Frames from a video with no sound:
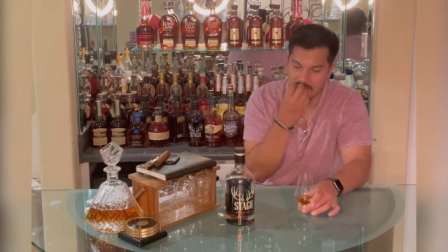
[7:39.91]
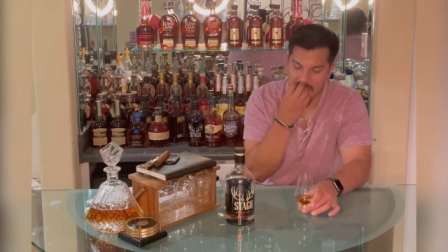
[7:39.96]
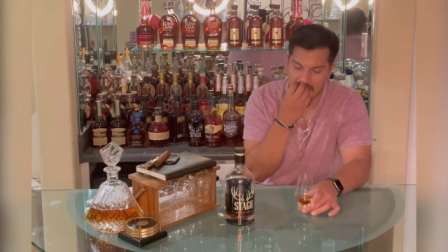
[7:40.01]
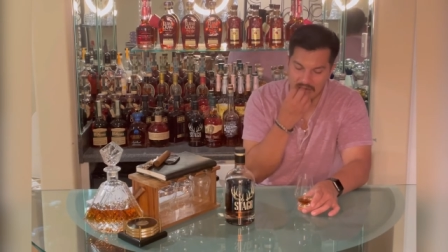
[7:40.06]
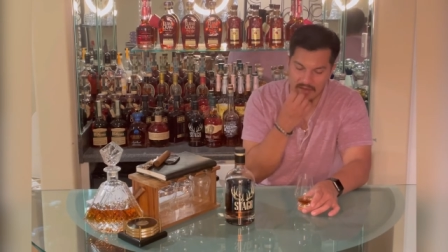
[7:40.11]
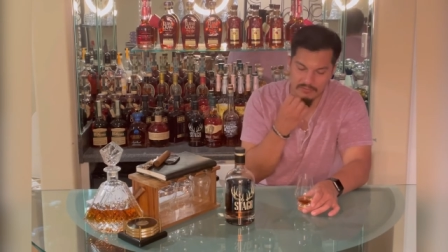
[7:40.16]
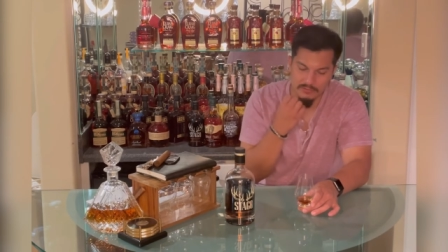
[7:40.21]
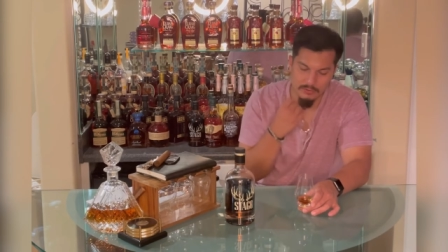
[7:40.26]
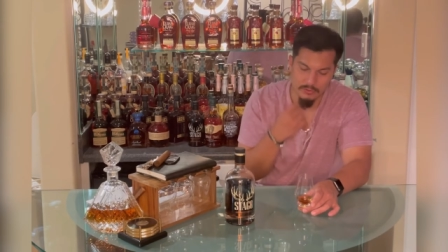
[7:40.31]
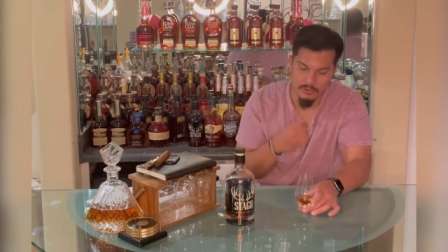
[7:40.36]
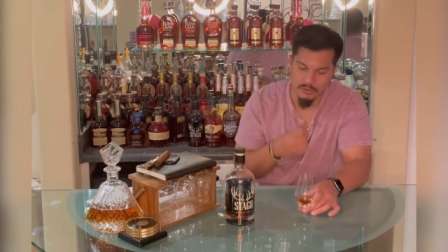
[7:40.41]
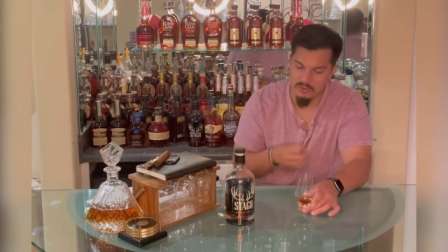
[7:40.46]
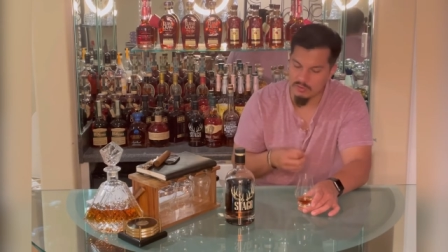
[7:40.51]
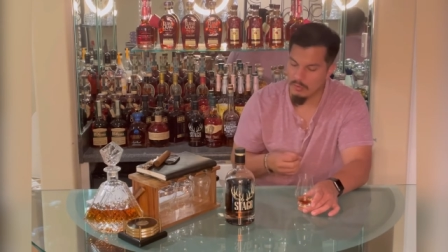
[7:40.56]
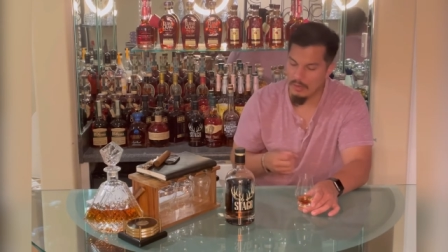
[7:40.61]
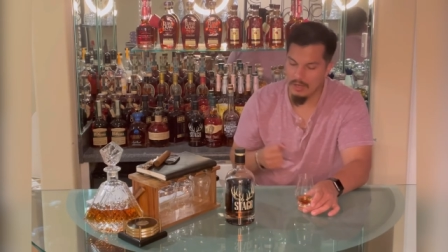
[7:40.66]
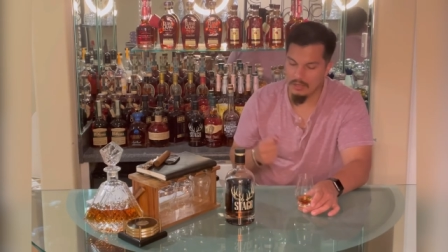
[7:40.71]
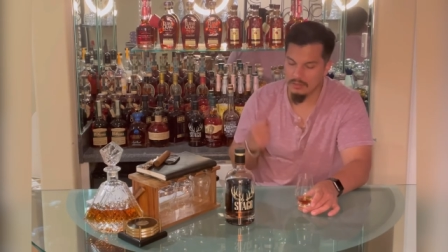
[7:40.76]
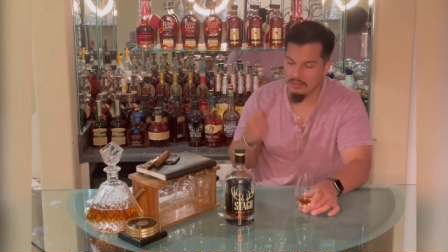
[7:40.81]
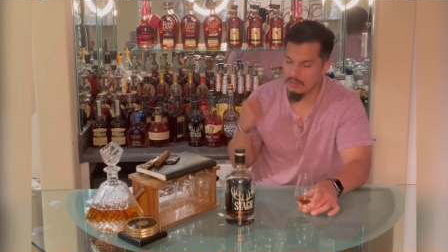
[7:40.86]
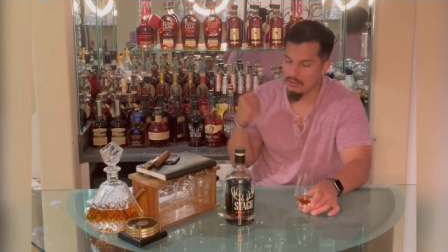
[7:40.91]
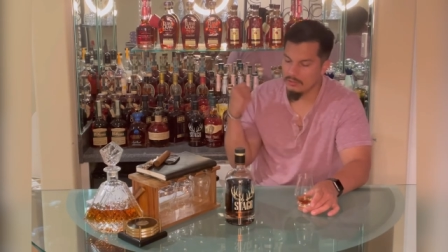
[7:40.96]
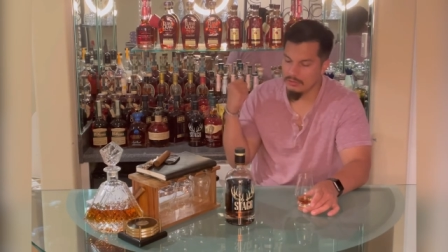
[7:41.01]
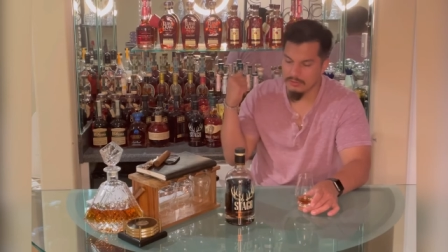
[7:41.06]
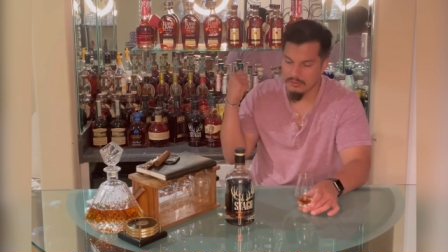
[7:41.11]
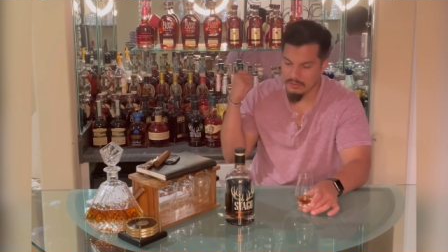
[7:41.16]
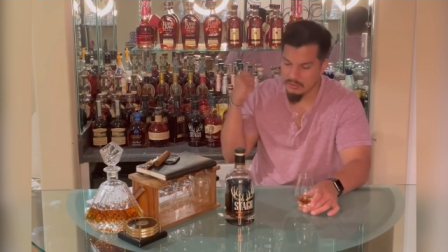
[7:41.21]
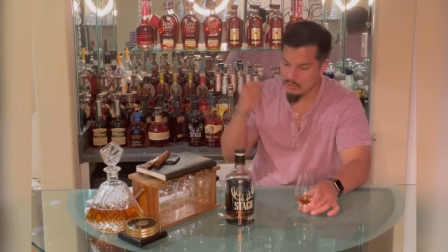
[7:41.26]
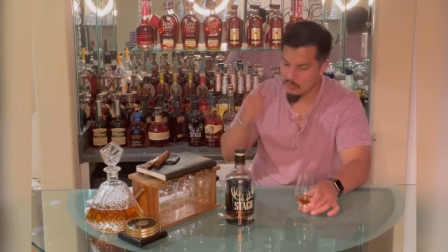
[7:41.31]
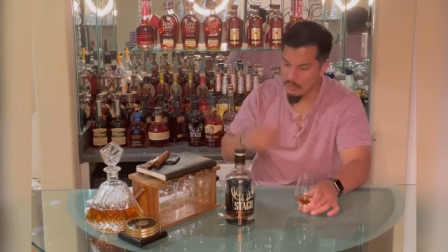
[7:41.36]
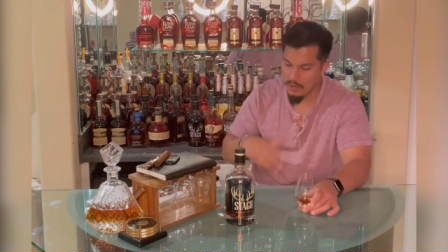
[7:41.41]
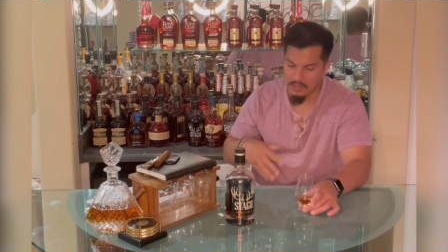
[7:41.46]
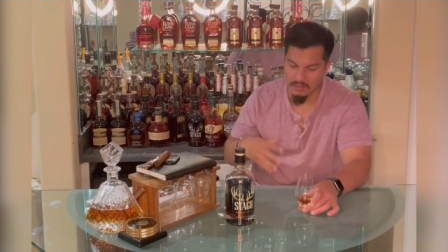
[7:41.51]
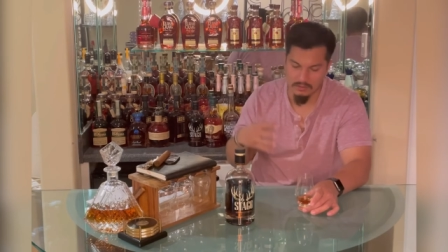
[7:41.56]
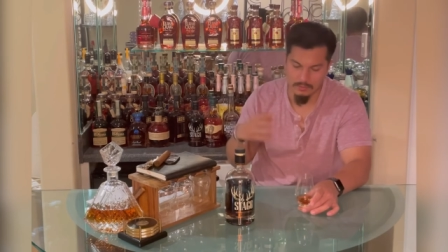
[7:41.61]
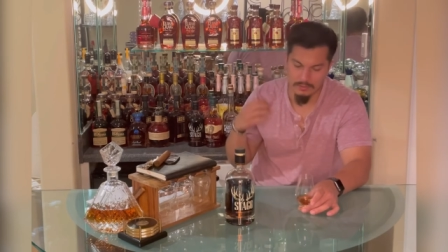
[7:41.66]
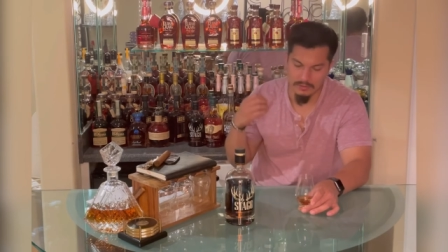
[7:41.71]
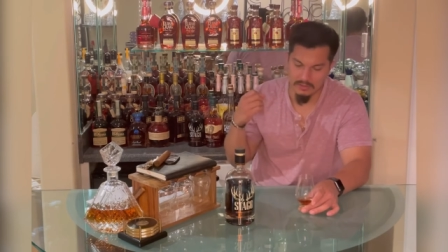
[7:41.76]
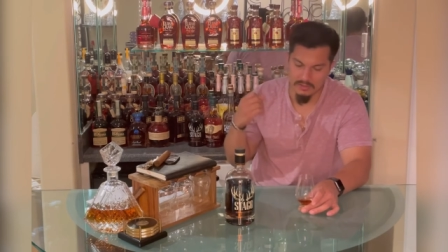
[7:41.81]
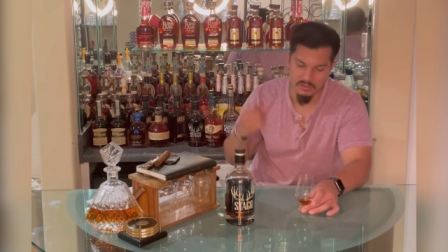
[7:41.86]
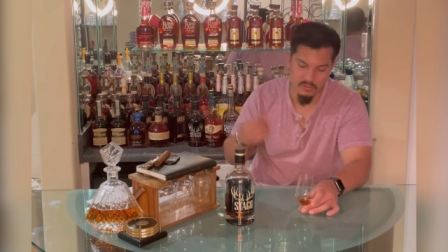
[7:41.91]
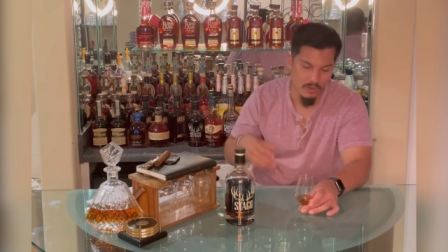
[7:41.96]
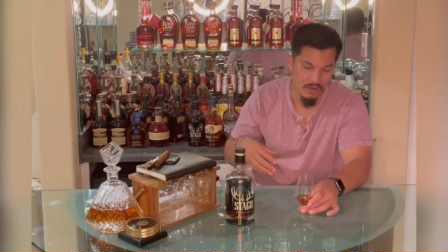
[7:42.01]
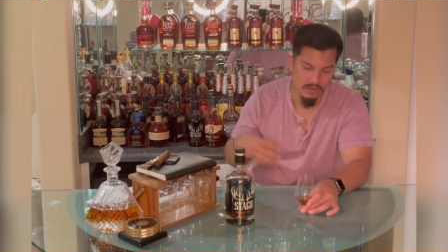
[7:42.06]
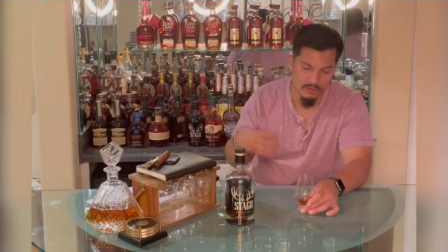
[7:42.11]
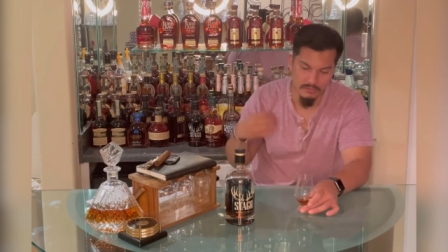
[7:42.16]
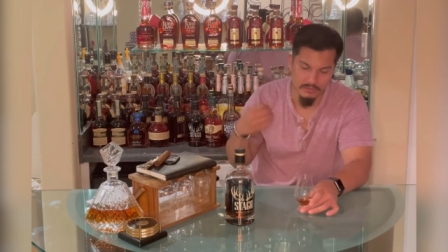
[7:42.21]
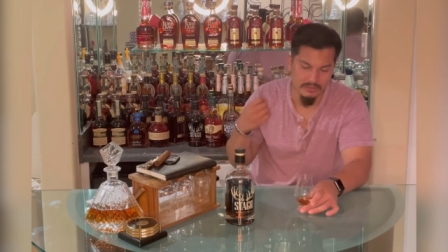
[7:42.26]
after you swallow, you're just swallowing and swallowing,